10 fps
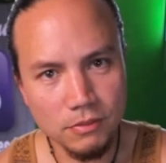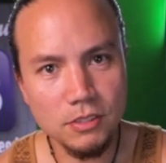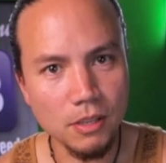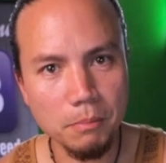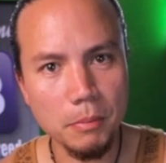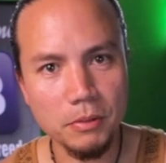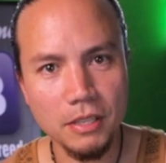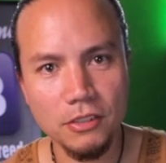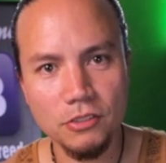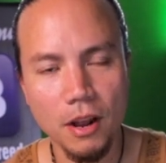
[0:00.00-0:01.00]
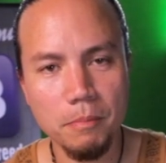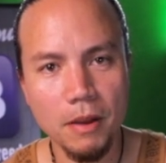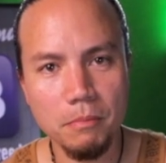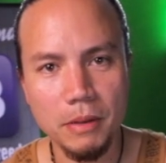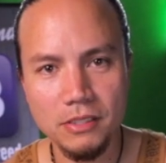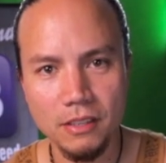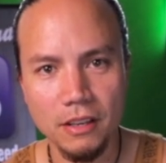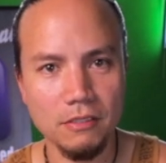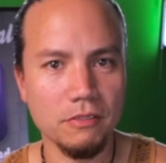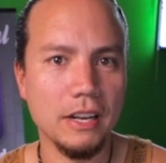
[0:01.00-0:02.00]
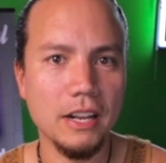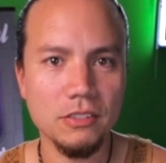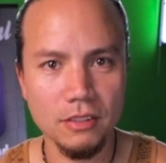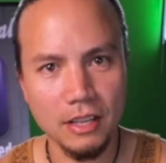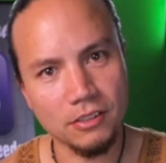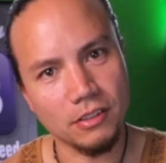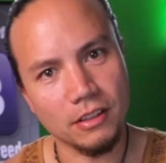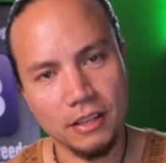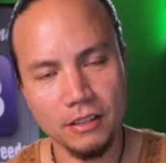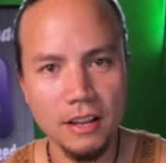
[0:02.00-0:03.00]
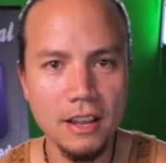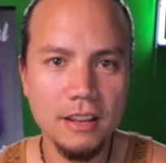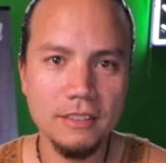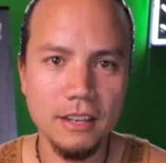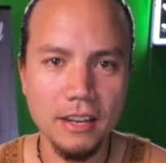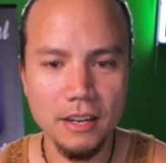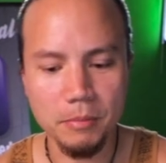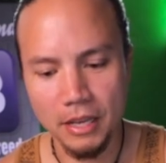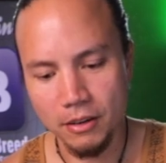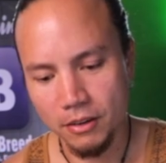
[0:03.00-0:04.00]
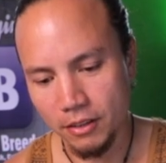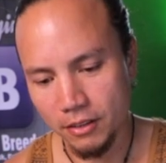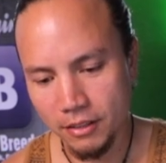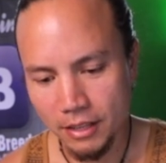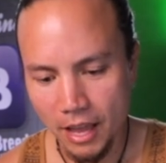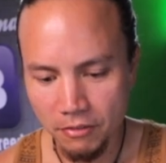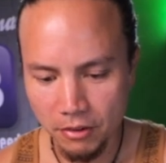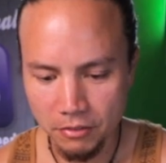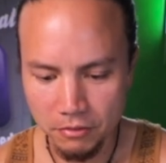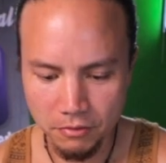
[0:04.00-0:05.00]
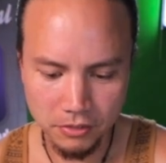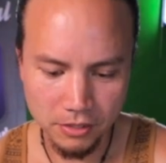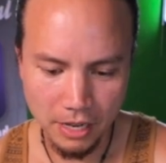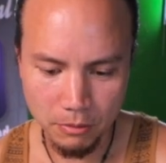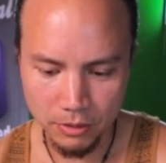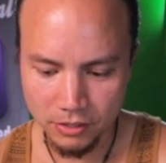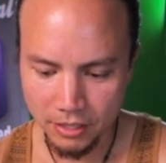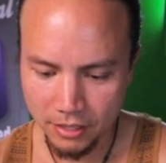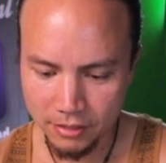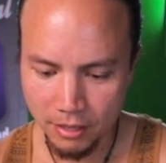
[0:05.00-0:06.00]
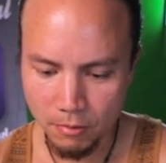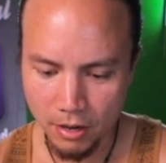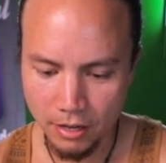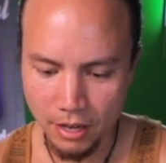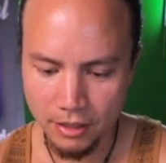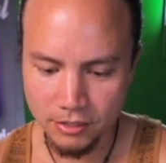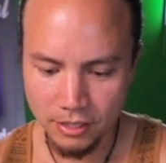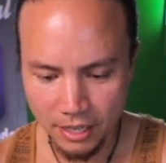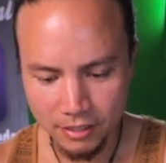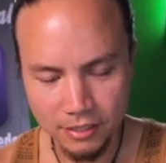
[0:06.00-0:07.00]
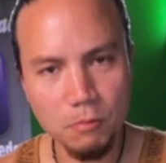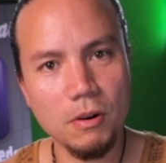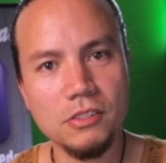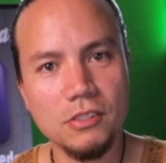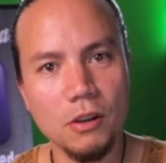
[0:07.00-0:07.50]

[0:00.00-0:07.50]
some people tend to drop out based on financial things or they didn't end up getting to have a snake with the sex they want and the genetics they want.